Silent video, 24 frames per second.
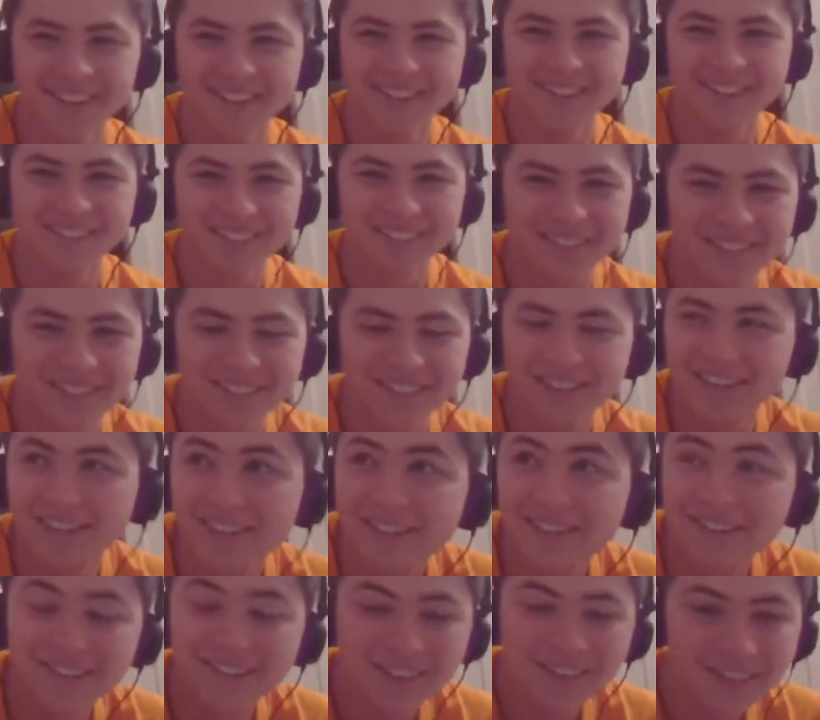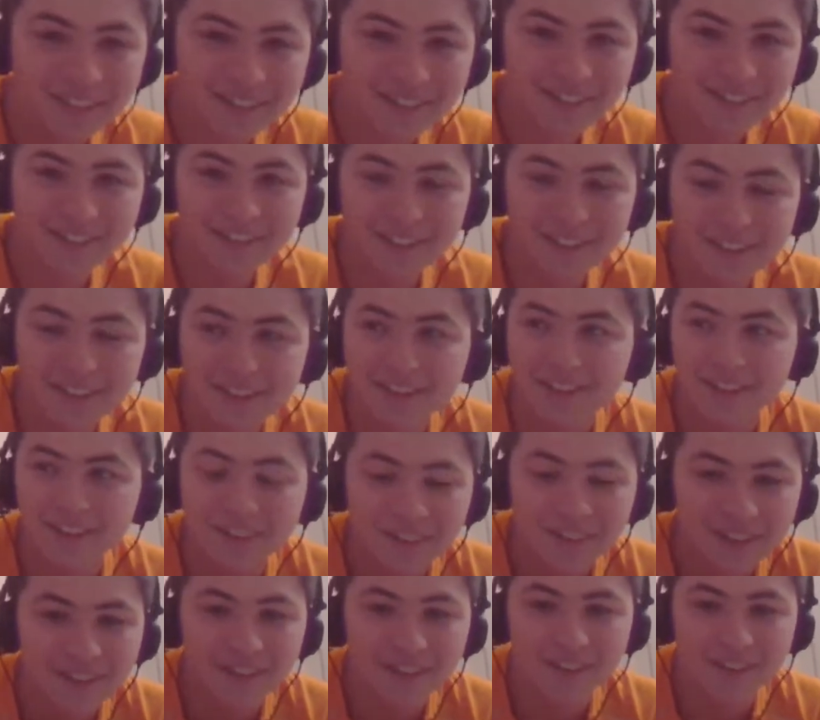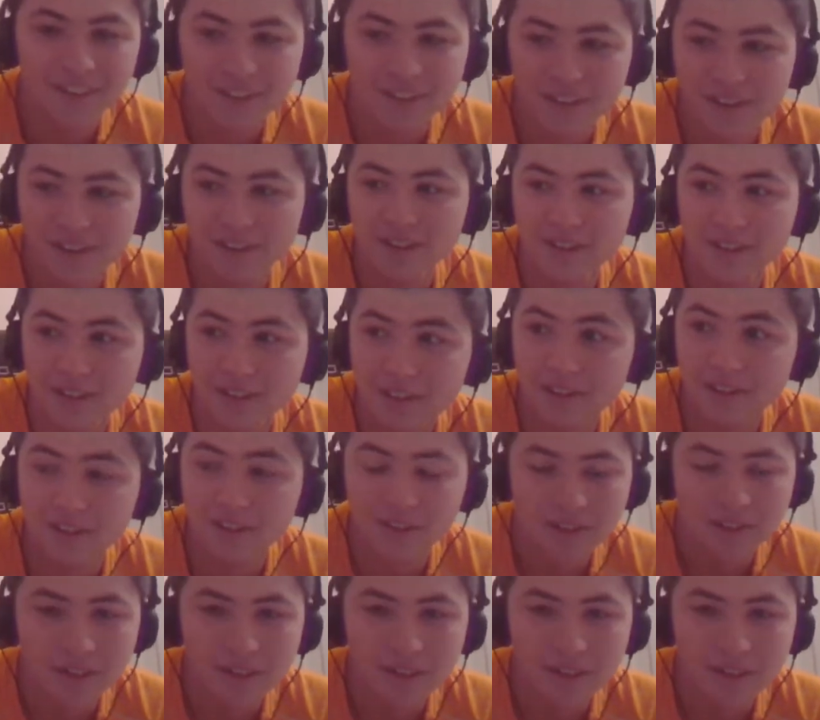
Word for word: I gotta drip like sauce. I might put him in a coffin.